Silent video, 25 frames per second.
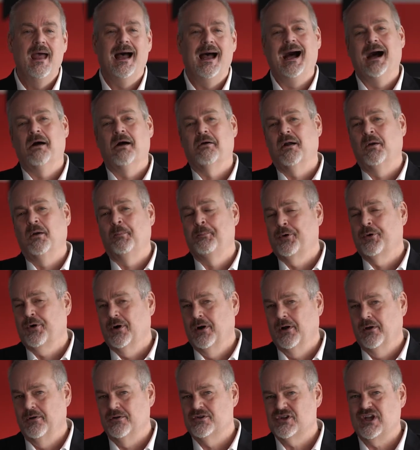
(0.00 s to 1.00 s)
Our
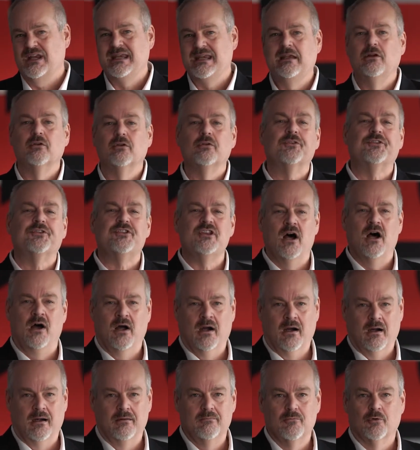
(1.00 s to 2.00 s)
approach heals the
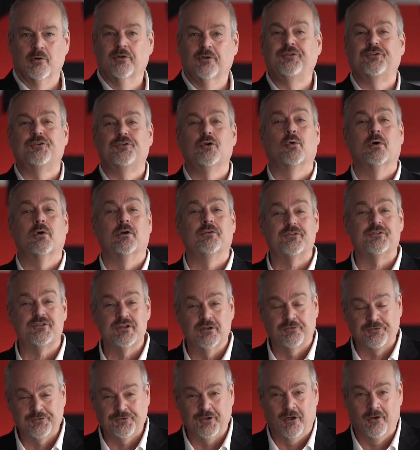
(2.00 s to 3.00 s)
heart, restores
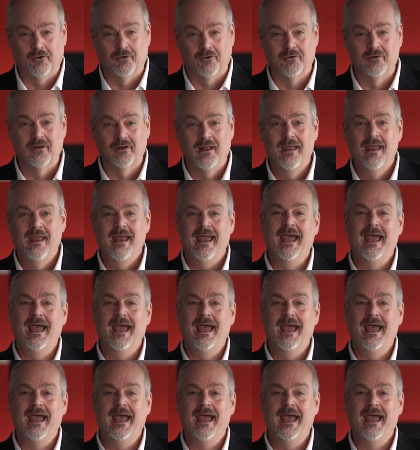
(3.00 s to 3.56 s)
the soul,